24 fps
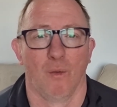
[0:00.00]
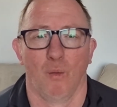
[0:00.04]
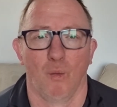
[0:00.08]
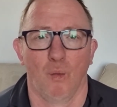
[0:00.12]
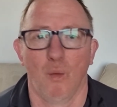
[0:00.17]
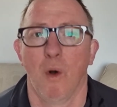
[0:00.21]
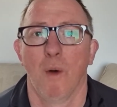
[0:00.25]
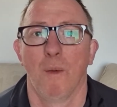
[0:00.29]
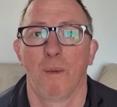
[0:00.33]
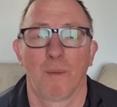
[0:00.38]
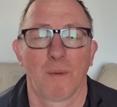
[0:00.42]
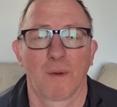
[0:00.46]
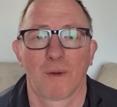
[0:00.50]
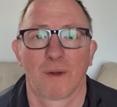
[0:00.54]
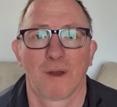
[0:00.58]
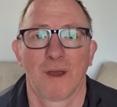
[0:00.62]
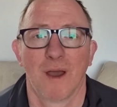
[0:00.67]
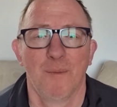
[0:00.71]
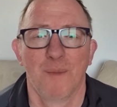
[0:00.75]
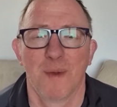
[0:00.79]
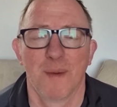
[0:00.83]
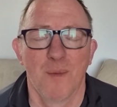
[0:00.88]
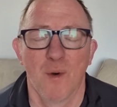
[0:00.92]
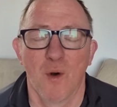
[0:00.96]
What
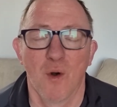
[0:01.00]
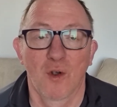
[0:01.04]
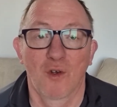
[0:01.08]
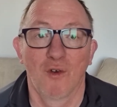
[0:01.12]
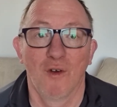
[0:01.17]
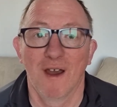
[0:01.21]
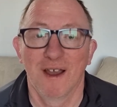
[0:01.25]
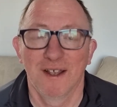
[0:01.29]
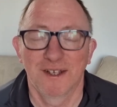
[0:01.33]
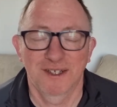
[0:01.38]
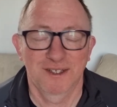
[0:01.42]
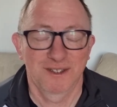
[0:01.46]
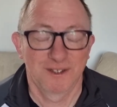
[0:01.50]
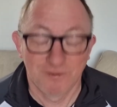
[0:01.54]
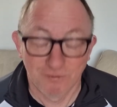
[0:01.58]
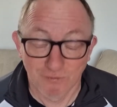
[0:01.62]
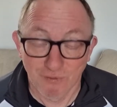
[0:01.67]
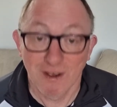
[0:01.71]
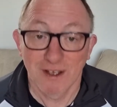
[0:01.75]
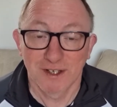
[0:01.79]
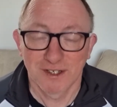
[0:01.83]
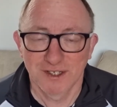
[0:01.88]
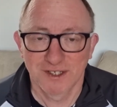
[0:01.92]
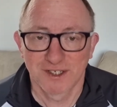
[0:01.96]
can be more greater than
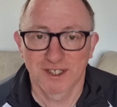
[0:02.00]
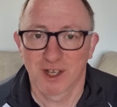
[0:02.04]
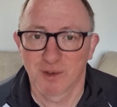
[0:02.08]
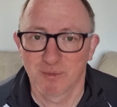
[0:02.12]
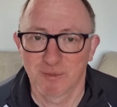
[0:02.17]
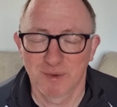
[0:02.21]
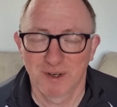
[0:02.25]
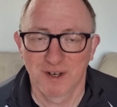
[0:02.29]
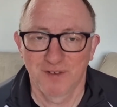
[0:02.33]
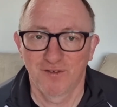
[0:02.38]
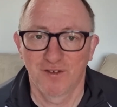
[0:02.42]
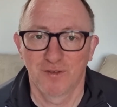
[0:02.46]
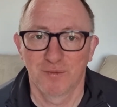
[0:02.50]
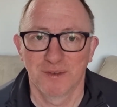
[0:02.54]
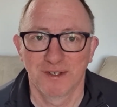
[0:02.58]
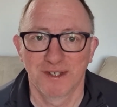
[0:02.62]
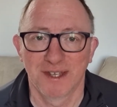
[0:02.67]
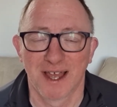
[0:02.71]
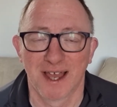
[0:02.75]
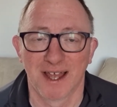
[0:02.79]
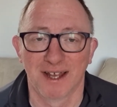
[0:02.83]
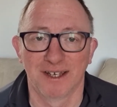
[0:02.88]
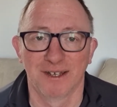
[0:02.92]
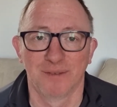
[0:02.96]
raising somebody from the
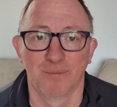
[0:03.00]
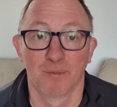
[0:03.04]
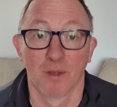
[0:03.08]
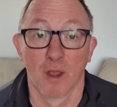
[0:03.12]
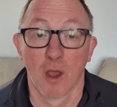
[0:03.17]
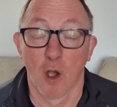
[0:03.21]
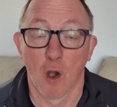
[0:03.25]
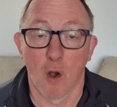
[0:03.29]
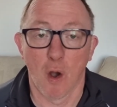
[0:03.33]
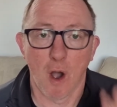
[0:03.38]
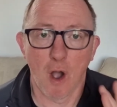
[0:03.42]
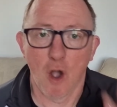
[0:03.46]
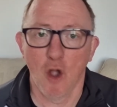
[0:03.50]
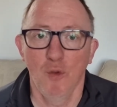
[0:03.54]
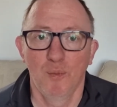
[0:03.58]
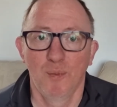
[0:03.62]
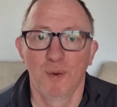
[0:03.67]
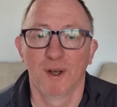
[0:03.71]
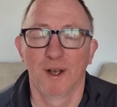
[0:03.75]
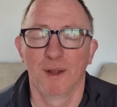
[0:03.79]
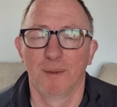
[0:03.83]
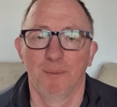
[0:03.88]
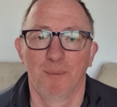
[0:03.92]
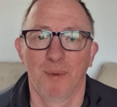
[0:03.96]
dead or
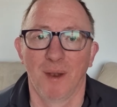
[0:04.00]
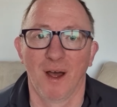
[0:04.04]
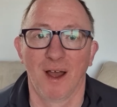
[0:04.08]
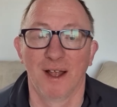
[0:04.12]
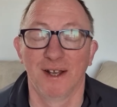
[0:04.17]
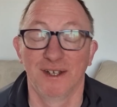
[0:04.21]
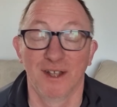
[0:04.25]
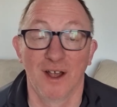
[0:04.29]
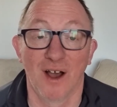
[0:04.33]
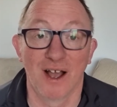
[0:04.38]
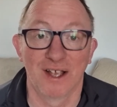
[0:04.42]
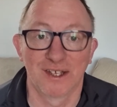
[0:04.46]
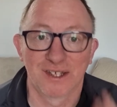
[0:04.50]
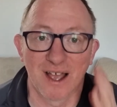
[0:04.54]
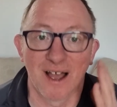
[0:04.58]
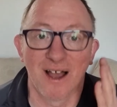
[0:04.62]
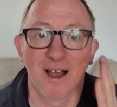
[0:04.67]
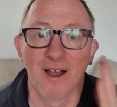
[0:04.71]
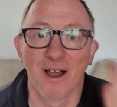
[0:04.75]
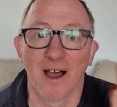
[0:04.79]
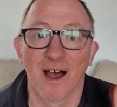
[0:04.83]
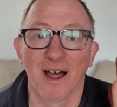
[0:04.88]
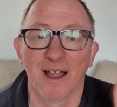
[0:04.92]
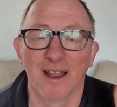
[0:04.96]
opening blind eyes or,
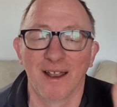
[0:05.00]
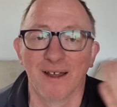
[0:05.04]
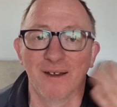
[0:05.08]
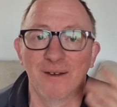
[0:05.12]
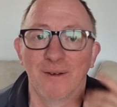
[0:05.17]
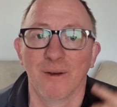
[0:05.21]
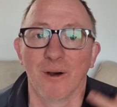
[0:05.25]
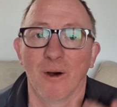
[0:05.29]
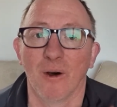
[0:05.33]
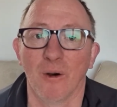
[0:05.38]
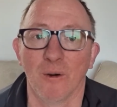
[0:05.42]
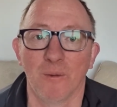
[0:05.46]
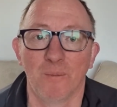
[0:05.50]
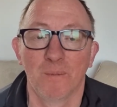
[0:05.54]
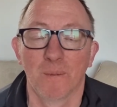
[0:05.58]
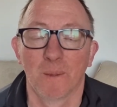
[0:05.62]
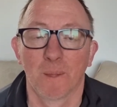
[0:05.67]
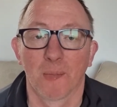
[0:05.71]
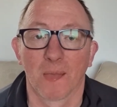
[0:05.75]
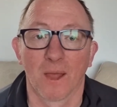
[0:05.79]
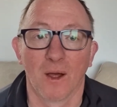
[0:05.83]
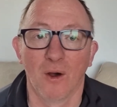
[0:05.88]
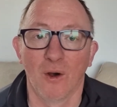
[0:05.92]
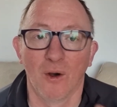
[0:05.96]
uh, uh, uh, or,
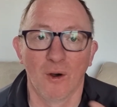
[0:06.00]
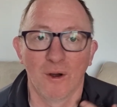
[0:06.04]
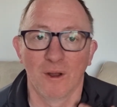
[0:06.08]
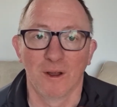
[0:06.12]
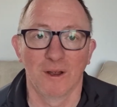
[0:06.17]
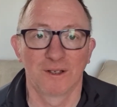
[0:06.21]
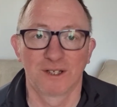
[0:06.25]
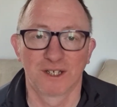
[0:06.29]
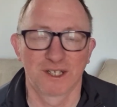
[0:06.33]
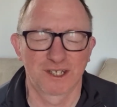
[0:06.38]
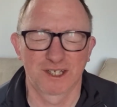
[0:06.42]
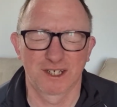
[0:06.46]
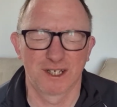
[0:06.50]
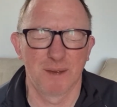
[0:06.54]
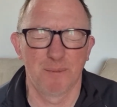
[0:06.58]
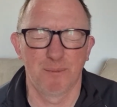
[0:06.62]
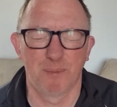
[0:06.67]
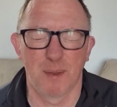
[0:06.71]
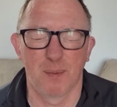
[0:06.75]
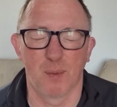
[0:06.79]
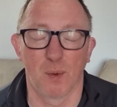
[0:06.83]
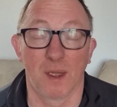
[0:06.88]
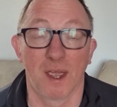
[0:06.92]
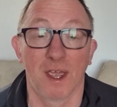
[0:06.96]
or, just seeing
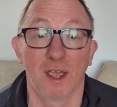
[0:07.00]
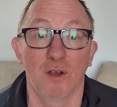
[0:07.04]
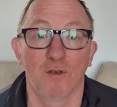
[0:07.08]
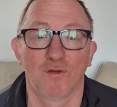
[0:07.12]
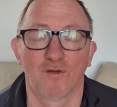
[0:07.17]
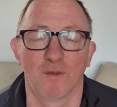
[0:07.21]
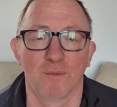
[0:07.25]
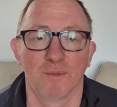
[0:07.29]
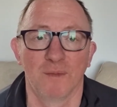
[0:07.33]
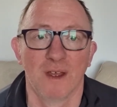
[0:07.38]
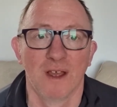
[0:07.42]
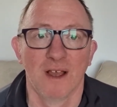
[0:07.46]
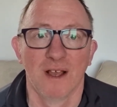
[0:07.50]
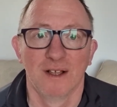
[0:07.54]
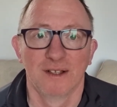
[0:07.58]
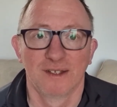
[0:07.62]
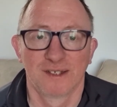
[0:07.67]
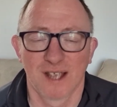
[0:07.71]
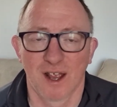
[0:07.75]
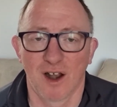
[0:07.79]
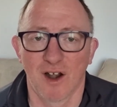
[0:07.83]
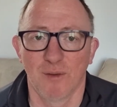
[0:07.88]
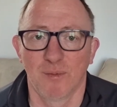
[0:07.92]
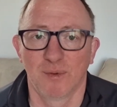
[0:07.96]
people heal from
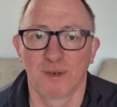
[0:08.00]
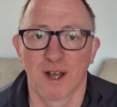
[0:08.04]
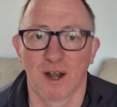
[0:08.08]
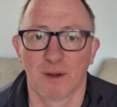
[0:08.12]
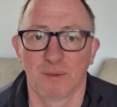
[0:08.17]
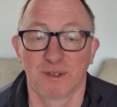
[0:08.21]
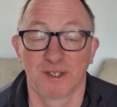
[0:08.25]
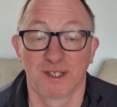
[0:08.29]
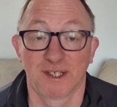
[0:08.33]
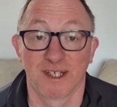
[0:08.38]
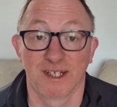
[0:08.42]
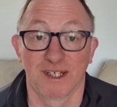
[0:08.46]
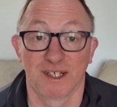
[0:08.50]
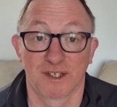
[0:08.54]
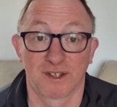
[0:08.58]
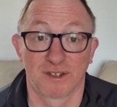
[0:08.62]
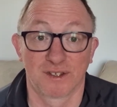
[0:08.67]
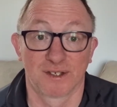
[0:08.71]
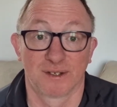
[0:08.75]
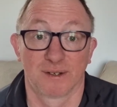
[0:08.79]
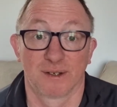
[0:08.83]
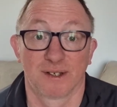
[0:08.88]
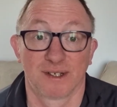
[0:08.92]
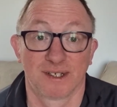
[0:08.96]
terrible, terrible diseases?
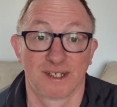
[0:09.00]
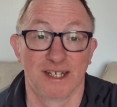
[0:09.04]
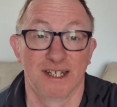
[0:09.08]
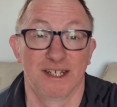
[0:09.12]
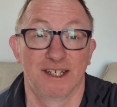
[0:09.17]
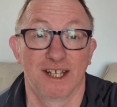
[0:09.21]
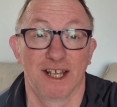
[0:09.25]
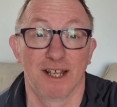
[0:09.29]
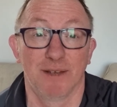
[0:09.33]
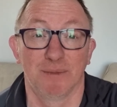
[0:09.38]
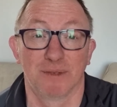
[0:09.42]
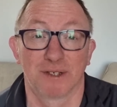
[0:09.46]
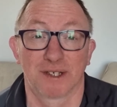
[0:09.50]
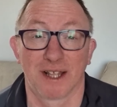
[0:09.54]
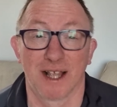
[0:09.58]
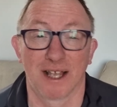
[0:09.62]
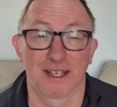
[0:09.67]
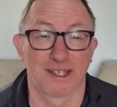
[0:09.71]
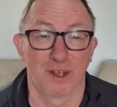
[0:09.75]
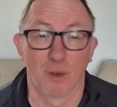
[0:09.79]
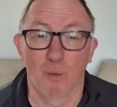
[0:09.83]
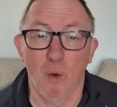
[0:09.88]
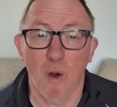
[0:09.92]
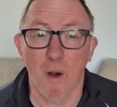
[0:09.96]
seen demons
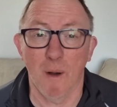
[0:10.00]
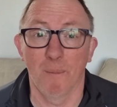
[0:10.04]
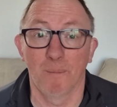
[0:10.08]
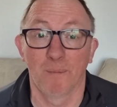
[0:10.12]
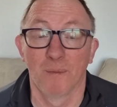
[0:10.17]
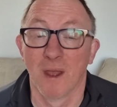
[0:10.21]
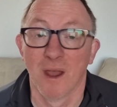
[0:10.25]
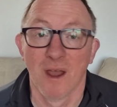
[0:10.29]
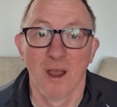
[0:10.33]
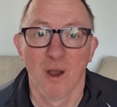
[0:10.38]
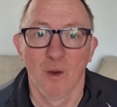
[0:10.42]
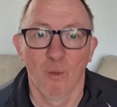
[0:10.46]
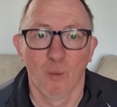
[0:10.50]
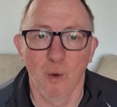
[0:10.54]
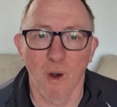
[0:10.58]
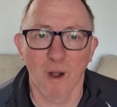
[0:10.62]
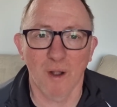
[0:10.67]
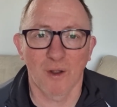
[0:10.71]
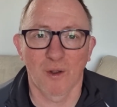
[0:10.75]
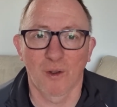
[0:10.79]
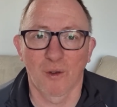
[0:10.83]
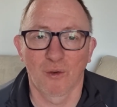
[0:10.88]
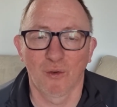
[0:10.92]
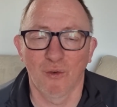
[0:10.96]
cast out. What,
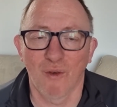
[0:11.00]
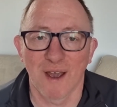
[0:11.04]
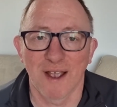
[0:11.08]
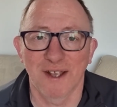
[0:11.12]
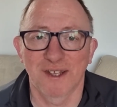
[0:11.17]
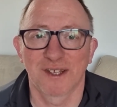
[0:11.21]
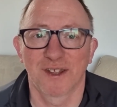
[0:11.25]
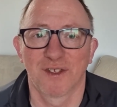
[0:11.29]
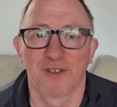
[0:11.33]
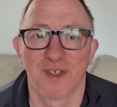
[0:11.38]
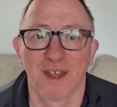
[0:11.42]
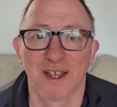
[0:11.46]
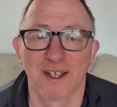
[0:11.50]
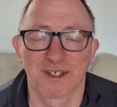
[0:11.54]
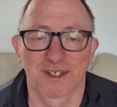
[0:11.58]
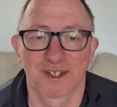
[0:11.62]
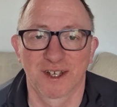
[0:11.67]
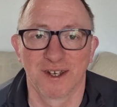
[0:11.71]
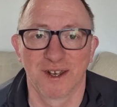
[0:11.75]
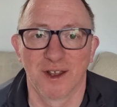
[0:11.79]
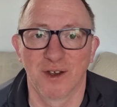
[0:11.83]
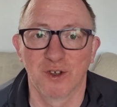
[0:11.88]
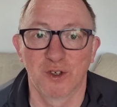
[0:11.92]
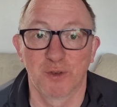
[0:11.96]
what greater things
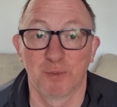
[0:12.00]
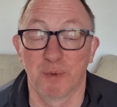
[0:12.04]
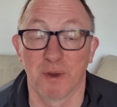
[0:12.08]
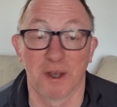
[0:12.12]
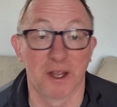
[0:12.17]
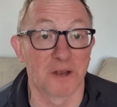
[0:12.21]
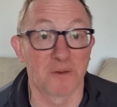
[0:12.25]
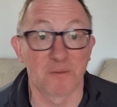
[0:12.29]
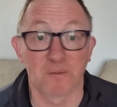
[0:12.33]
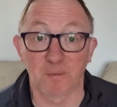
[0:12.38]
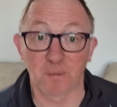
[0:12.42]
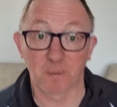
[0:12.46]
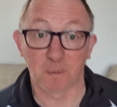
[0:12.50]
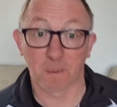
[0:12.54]
can those be?